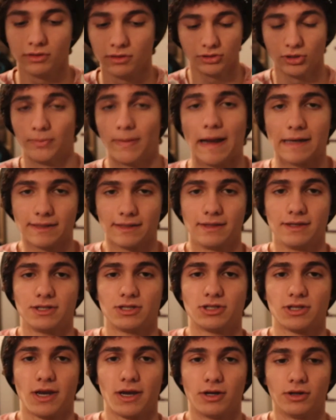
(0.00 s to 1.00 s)
So back to
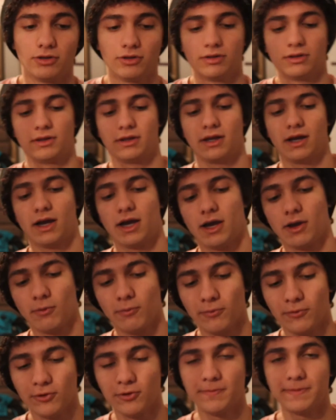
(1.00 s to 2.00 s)
this channel, I
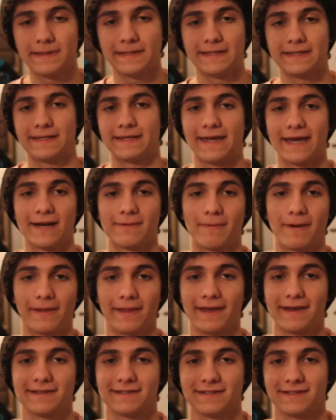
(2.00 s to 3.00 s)
will be getting my
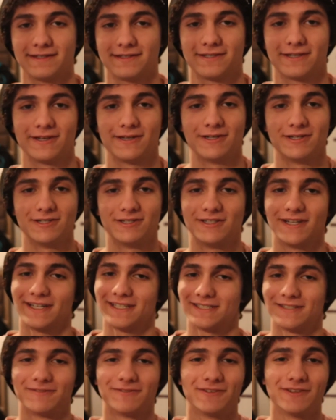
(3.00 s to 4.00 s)
license in
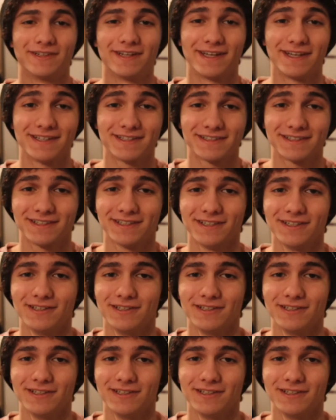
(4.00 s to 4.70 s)
just a few days.